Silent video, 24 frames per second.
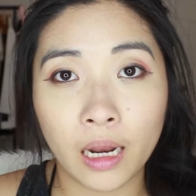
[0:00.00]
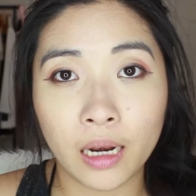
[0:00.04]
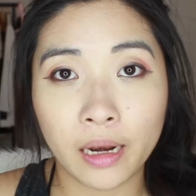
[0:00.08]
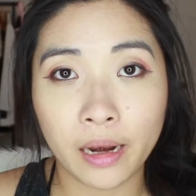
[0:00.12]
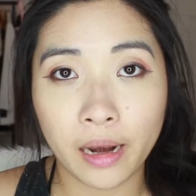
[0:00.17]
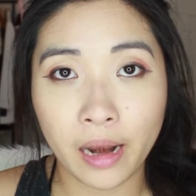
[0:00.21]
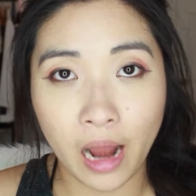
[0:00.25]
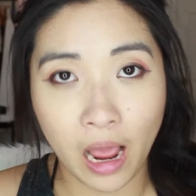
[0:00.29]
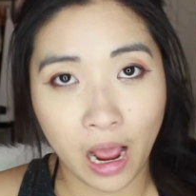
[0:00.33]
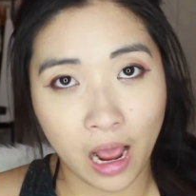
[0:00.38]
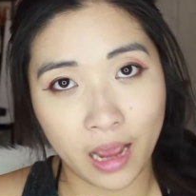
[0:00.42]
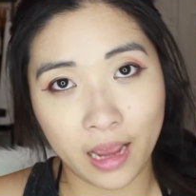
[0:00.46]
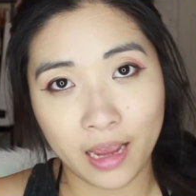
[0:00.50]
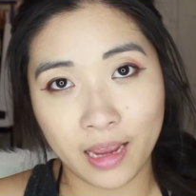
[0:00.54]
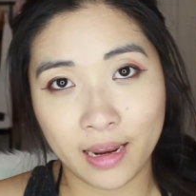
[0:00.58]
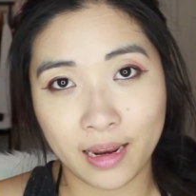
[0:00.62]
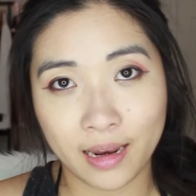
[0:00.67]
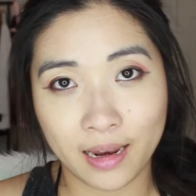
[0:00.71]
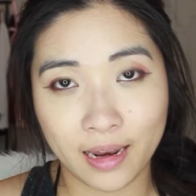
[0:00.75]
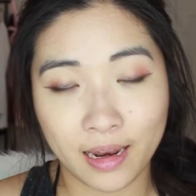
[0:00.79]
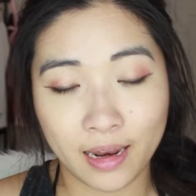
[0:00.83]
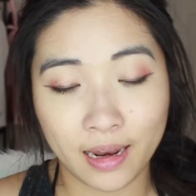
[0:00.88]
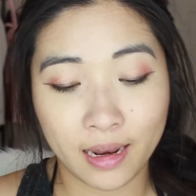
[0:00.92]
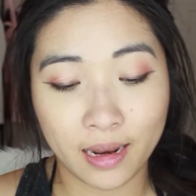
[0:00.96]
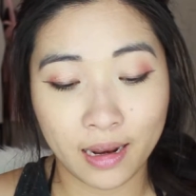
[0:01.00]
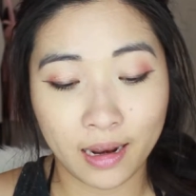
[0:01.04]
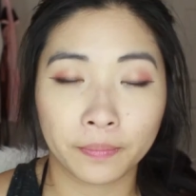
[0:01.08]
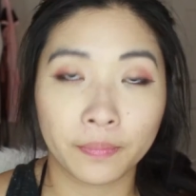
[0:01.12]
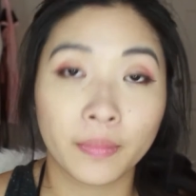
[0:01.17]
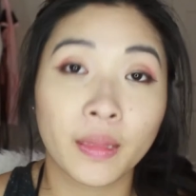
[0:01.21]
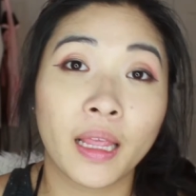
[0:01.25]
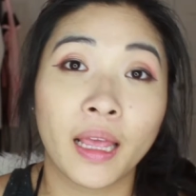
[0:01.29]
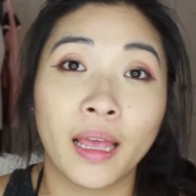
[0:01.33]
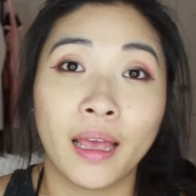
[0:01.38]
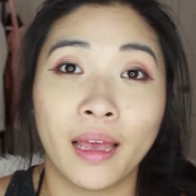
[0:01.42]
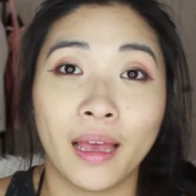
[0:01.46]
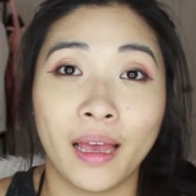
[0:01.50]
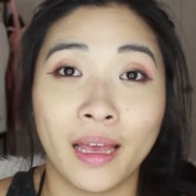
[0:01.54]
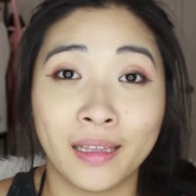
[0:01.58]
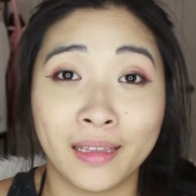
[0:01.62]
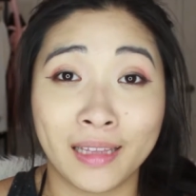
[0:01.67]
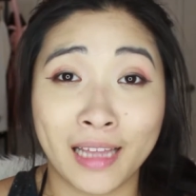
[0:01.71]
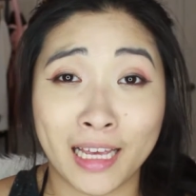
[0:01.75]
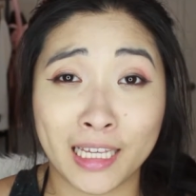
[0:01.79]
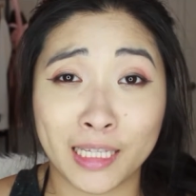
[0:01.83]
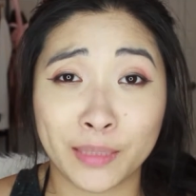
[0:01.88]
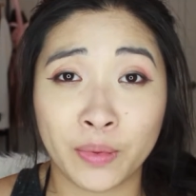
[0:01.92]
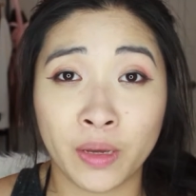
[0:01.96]
9. And
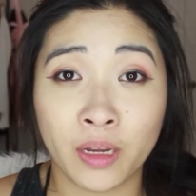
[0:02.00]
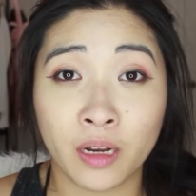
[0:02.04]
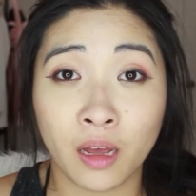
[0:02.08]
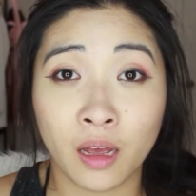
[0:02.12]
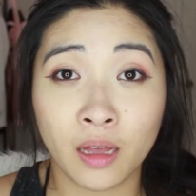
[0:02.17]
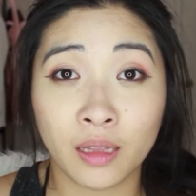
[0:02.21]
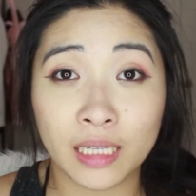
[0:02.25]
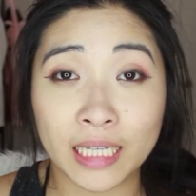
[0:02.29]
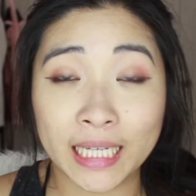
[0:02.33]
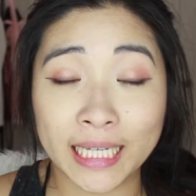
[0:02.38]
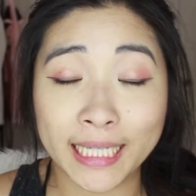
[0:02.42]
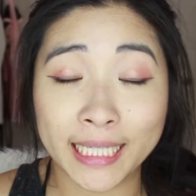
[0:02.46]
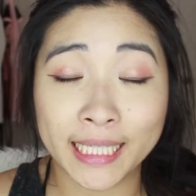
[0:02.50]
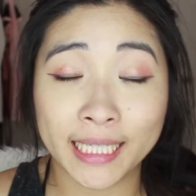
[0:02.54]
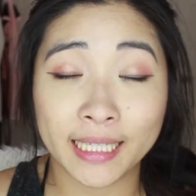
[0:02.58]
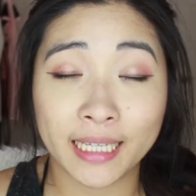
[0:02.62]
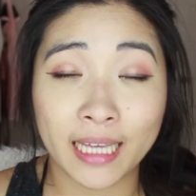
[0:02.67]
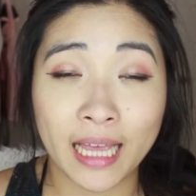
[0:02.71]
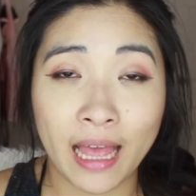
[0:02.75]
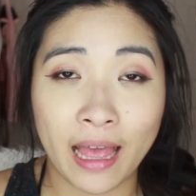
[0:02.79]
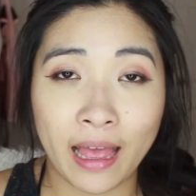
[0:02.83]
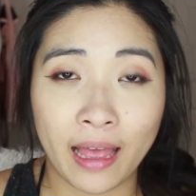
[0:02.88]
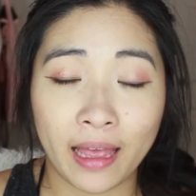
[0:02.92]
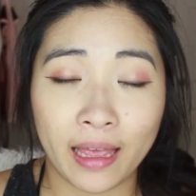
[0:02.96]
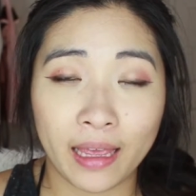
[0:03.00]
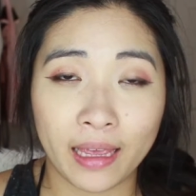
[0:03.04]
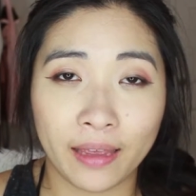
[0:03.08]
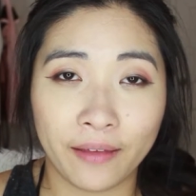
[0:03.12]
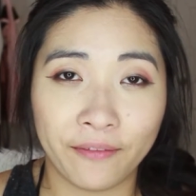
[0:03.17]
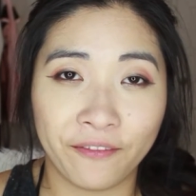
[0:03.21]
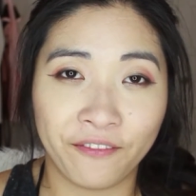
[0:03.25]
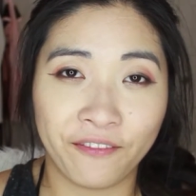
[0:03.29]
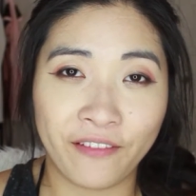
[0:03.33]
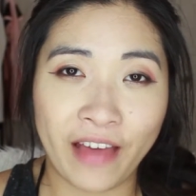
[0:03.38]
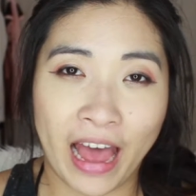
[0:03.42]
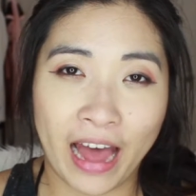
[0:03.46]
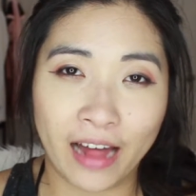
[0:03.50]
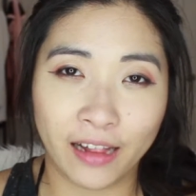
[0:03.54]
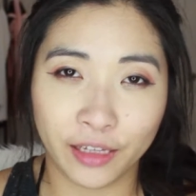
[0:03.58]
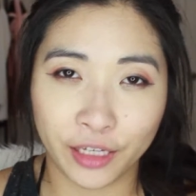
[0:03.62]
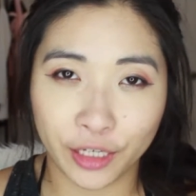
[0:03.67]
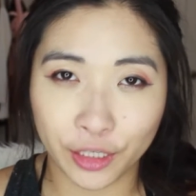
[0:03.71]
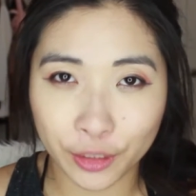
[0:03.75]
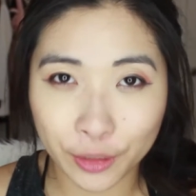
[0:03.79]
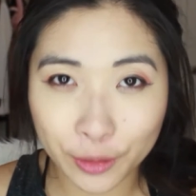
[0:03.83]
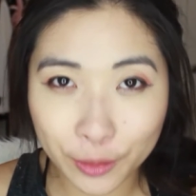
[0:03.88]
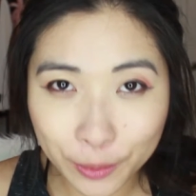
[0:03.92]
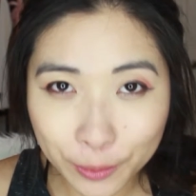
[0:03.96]
last but not least,
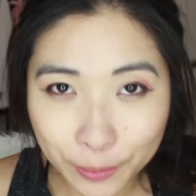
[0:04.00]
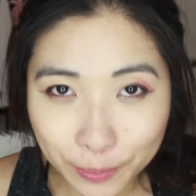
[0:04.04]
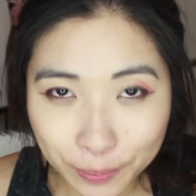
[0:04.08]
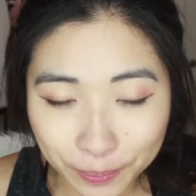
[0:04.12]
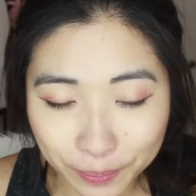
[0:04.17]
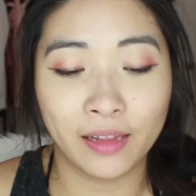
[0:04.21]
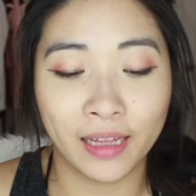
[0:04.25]
value.